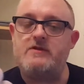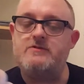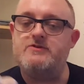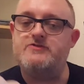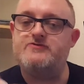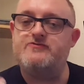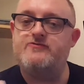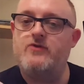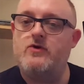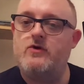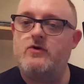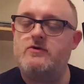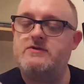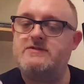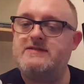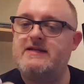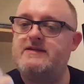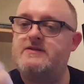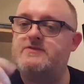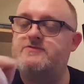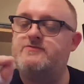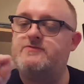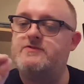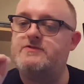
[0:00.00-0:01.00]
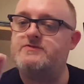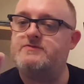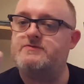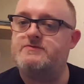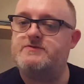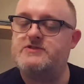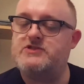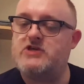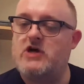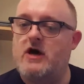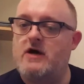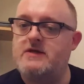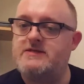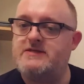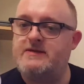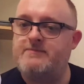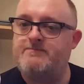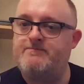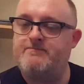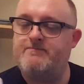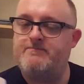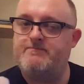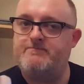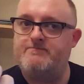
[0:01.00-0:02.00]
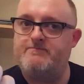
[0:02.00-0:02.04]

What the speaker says: There's raw, it's like there's tarty